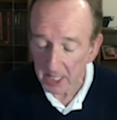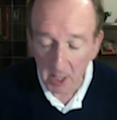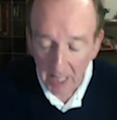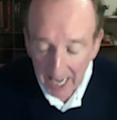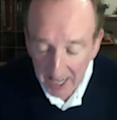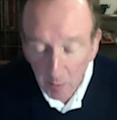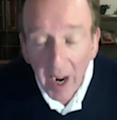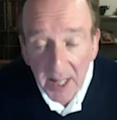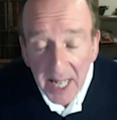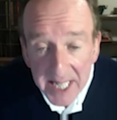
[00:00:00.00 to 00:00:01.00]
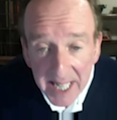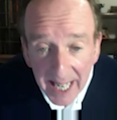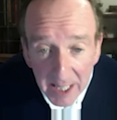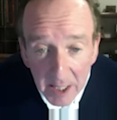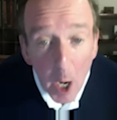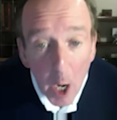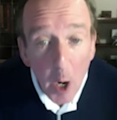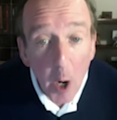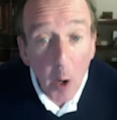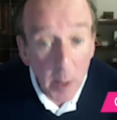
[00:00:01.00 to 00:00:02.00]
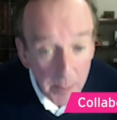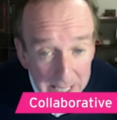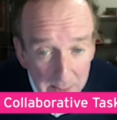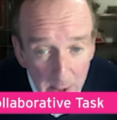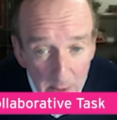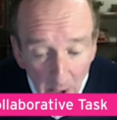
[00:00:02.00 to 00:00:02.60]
your line of work then, Sahil. We better move